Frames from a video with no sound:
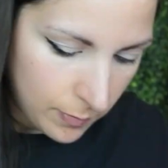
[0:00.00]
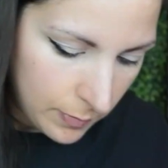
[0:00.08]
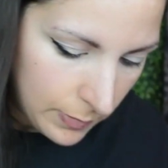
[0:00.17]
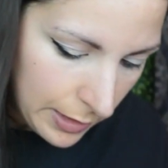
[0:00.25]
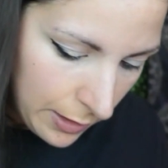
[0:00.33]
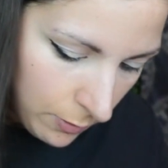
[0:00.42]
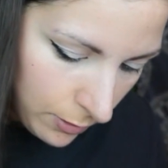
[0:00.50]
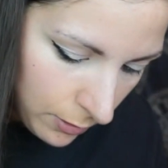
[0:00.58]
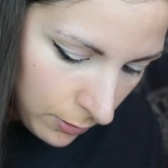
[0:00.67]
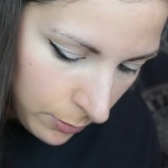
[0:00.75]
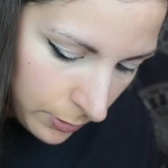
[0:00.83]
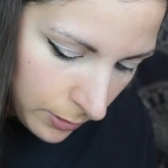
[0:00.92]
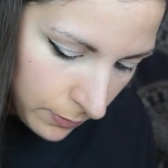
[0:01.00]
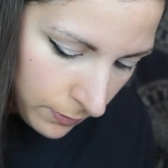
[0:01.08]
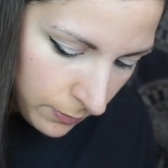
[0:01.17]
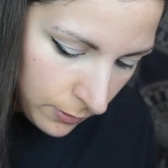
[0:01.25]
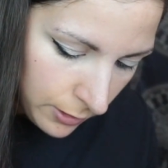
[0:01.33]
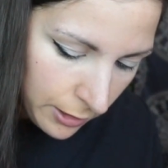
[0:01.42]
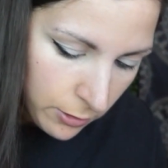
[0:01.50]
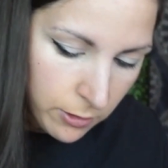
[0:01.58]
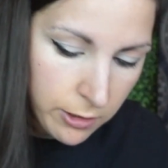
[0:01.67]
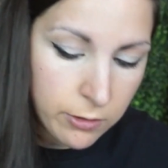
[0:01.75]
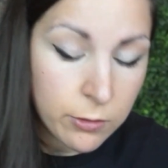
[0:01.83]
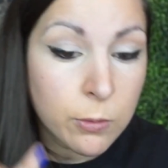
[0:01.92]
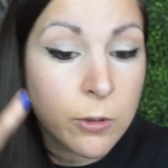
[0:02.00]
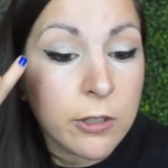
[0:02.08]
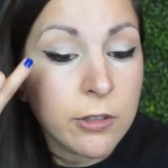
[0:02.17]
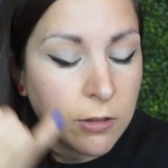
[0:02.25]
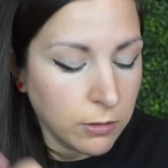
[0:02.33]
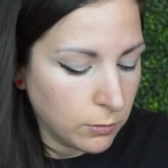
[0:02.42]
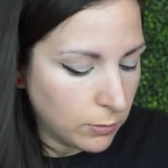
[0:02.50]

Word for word: Now a little bit of that contour too.